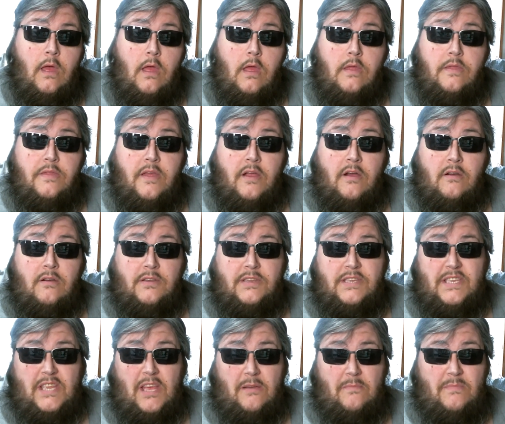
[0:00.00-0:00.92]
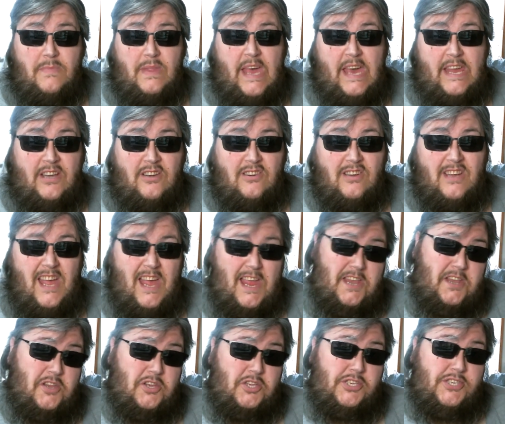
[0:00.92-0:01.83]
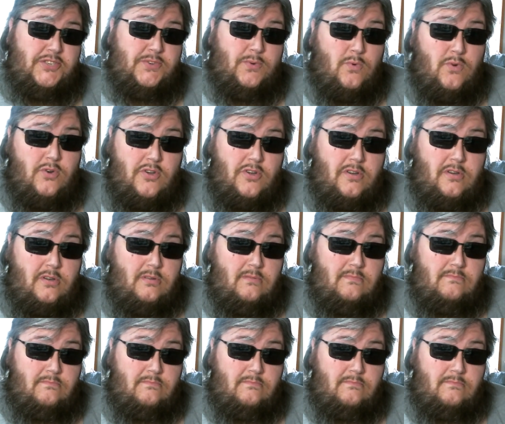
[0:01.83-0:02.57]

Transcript: There are some that are kind of shorter,